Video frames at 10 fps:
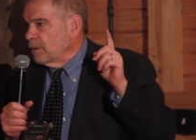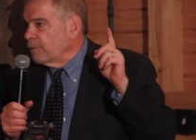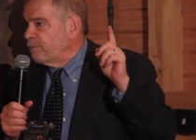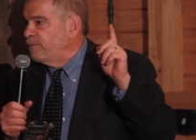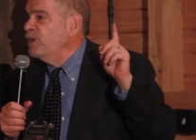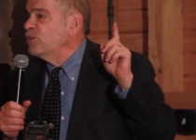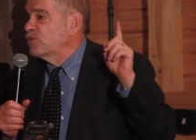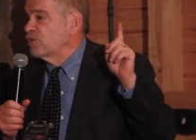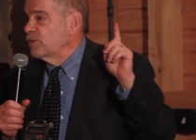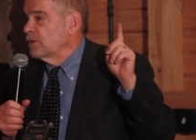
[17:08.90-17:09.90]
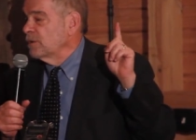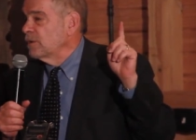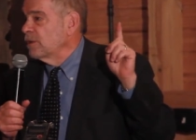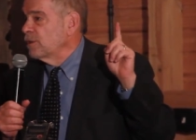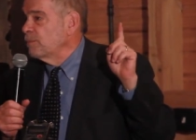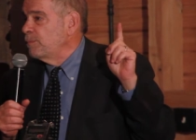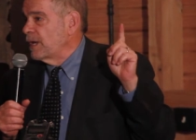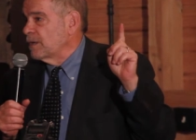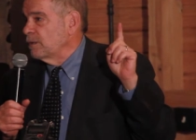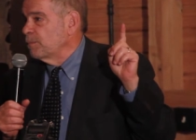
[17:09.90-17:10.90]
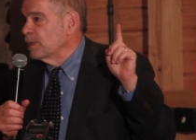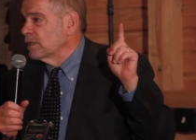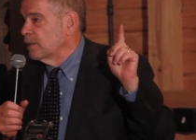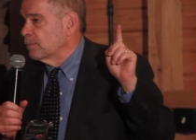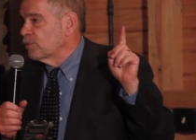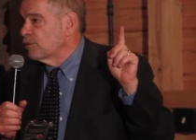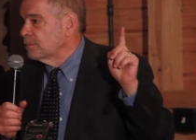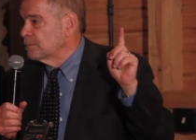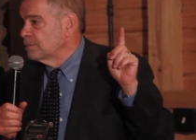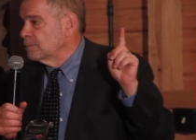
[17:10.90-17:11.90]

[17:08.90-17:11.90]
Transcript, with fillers: the fiercer the battle becomes.